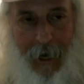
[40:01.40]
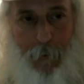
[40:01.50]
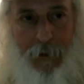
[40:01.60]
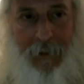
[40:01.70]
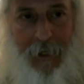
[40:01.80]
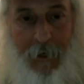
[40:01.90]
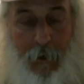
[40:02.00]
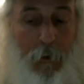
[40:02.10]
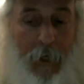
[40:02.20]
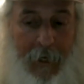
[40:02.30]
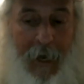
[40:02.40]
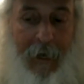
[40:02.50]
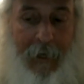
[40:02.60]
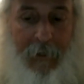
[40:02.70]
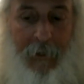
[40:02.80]
I wasn't like, oh, he can't
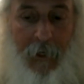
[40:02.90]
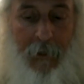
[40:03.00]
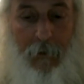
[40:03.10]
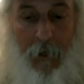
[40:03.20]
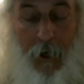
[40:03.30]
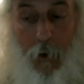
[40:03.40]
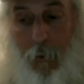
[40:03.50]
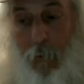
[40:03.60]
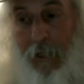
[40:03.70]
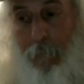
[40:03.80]
get the gun, or, or oh, when he